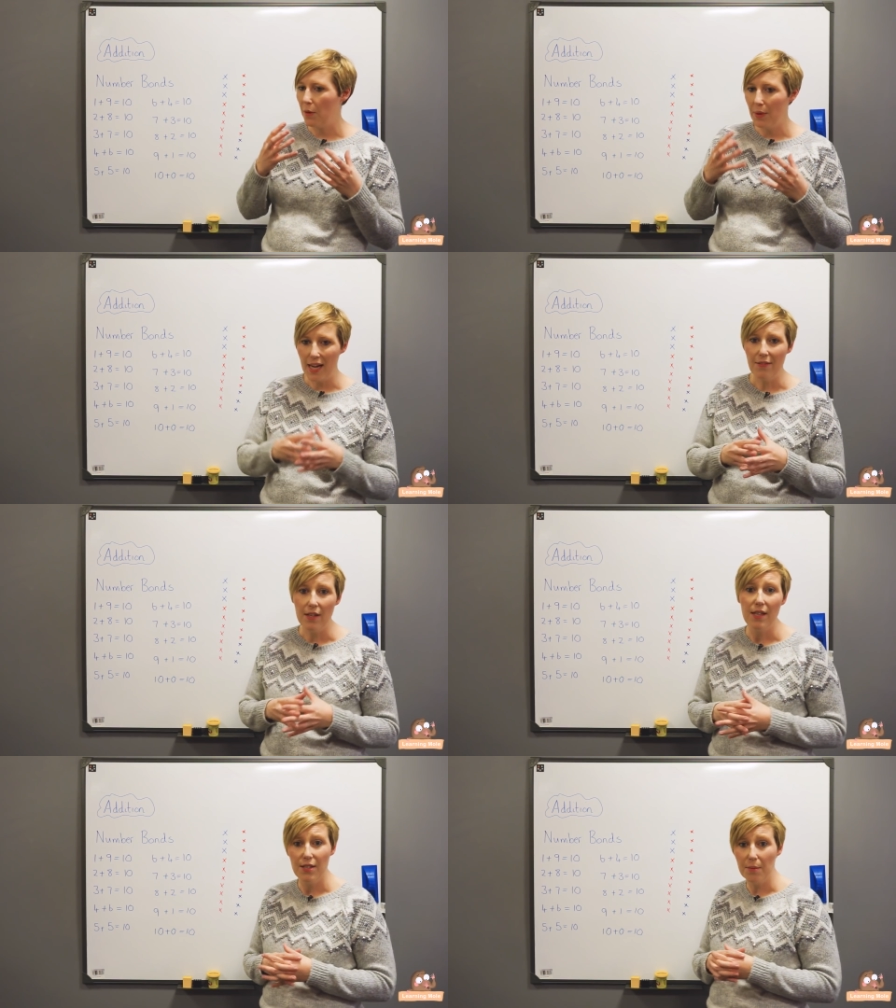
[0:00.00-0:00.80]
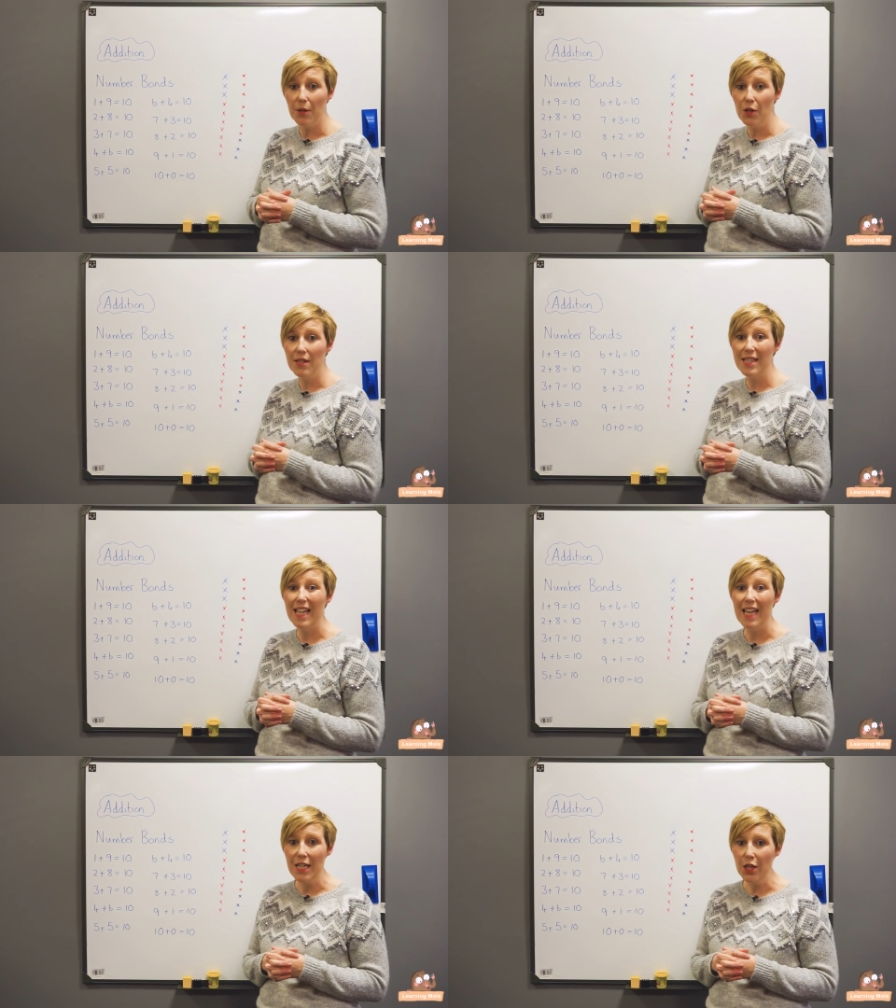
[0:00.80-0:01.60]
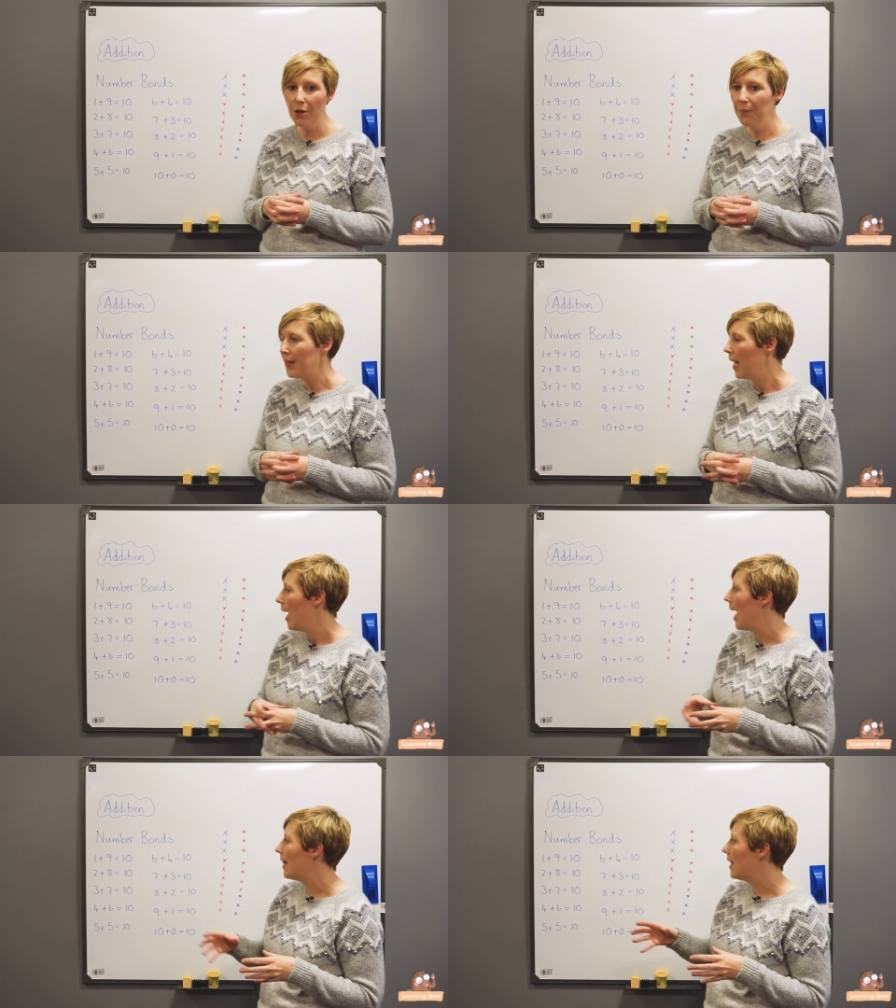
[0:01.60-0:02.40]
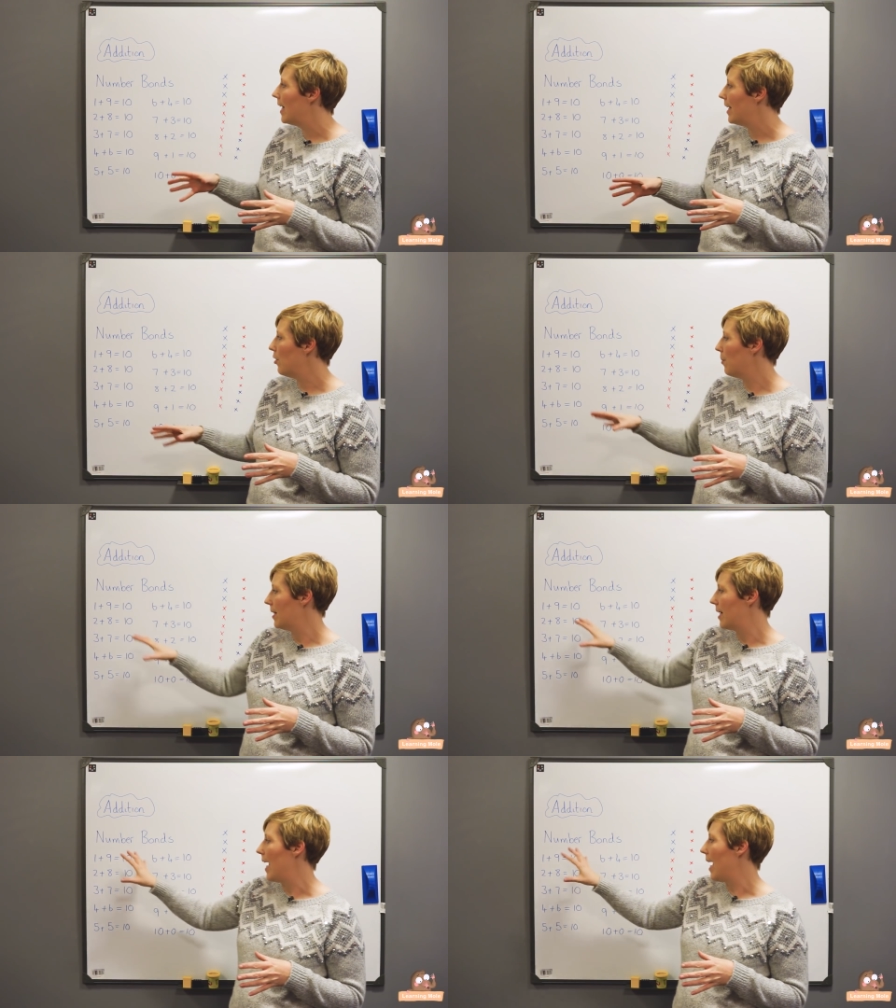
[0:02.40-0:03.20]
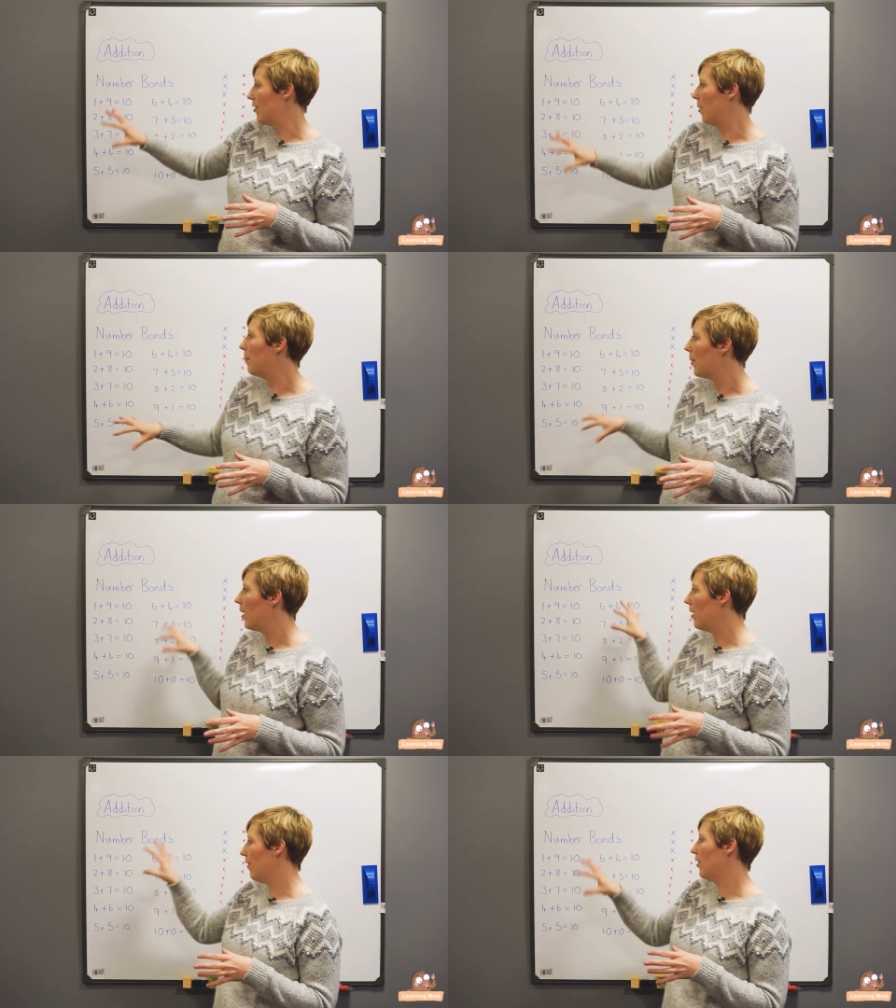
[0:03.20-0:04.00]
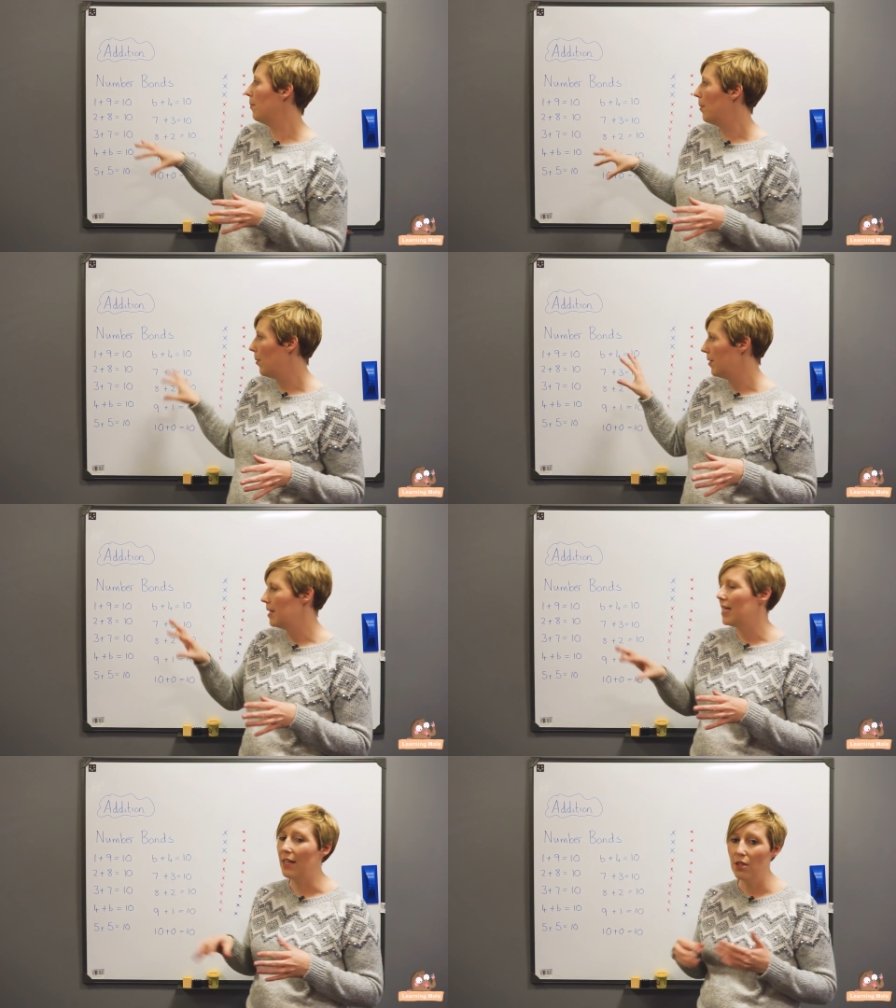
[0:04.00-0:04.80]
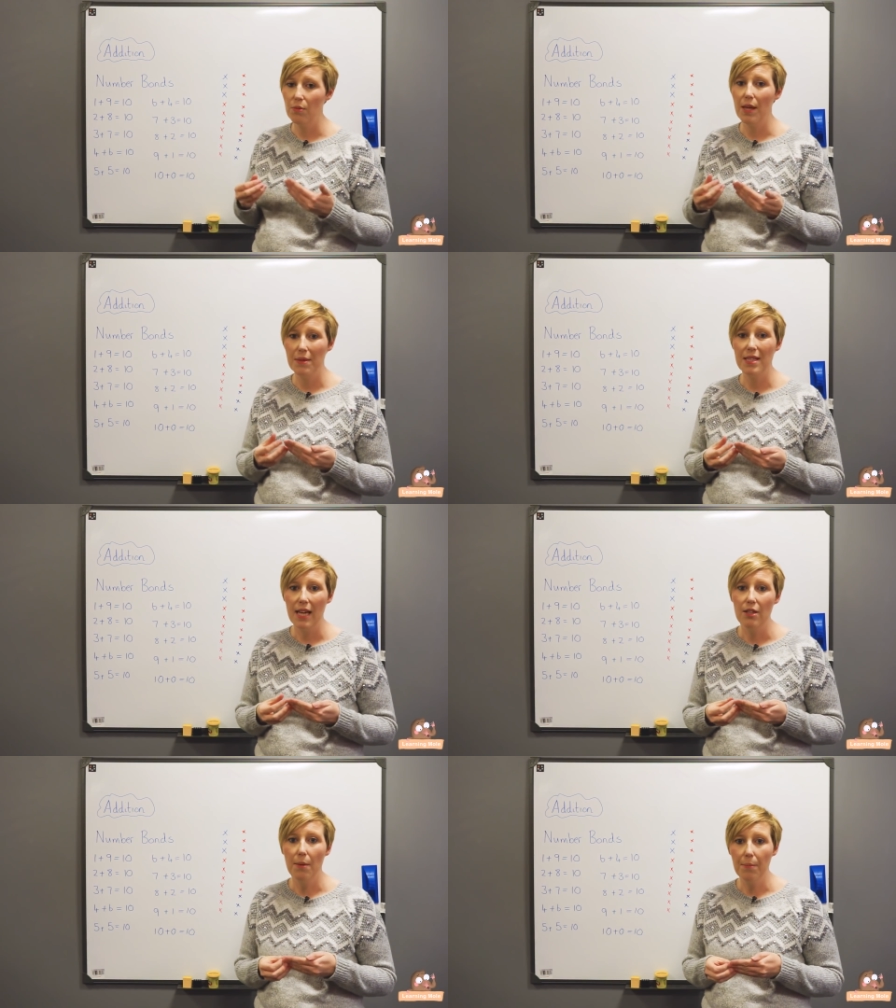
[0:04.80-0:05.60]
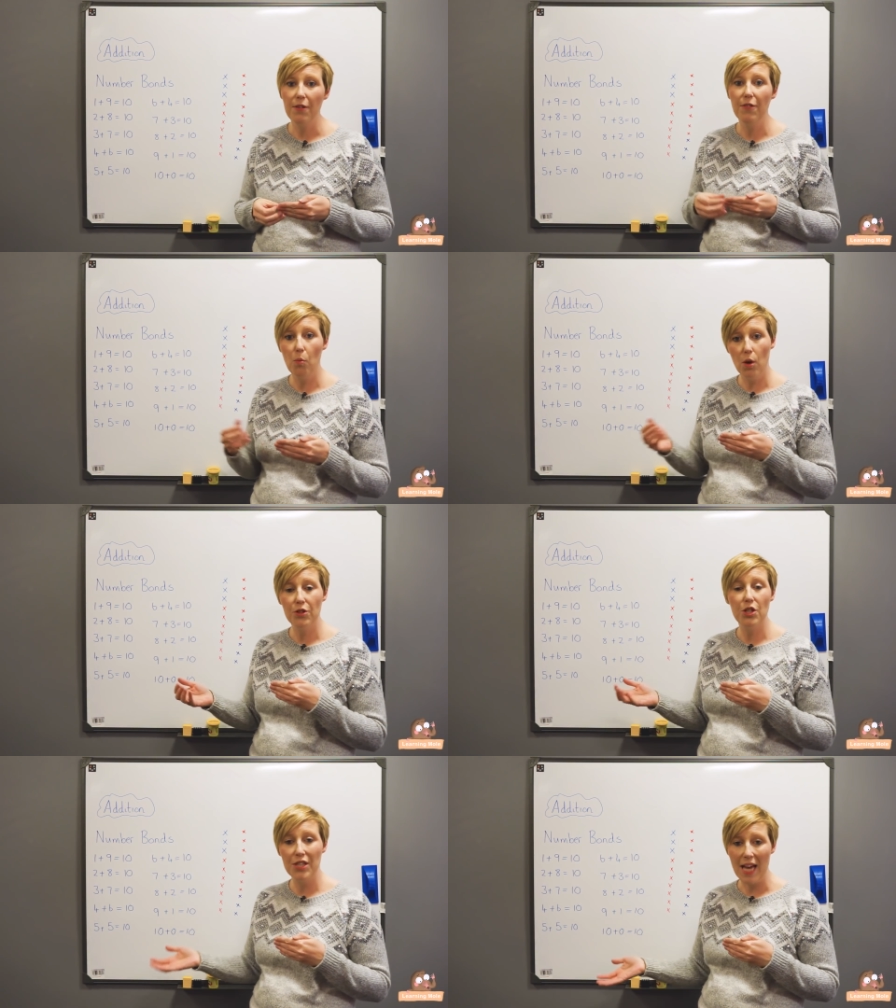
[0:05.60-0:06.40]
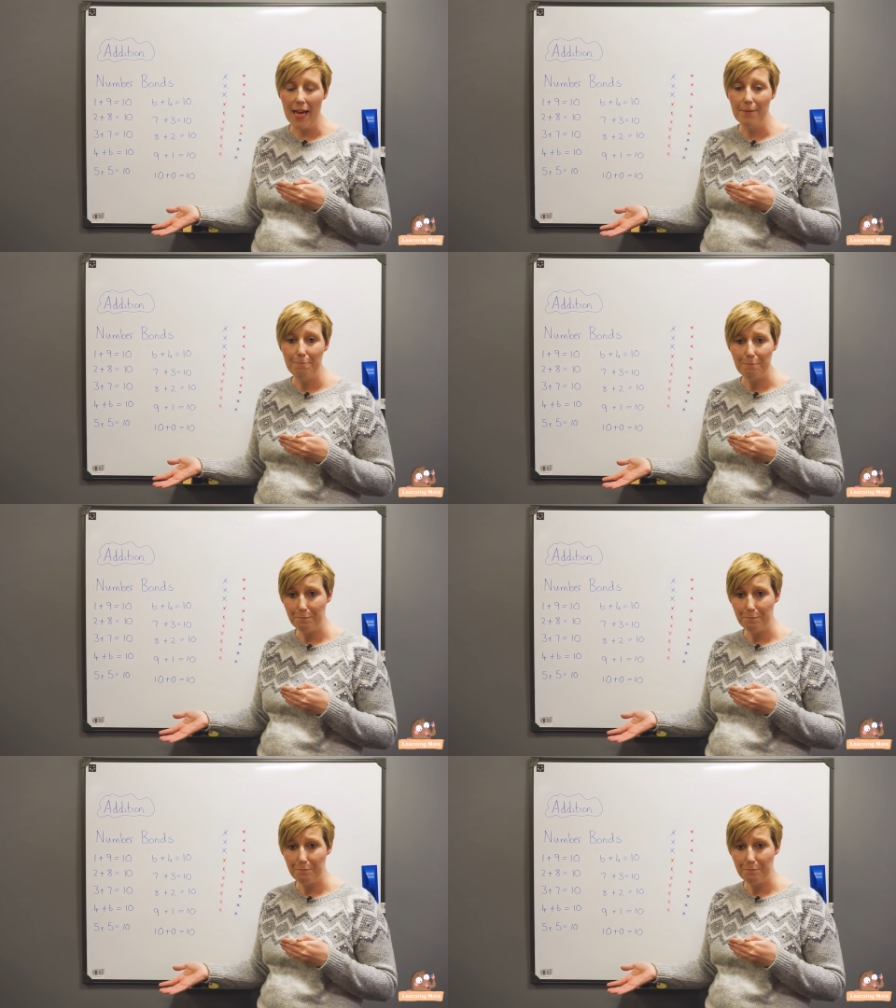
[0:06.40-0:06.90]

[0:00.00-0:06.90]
We'd have someone who is the leader, and the leader would say a number out of our number bonds of 10. So they would say a number from 1 to 10,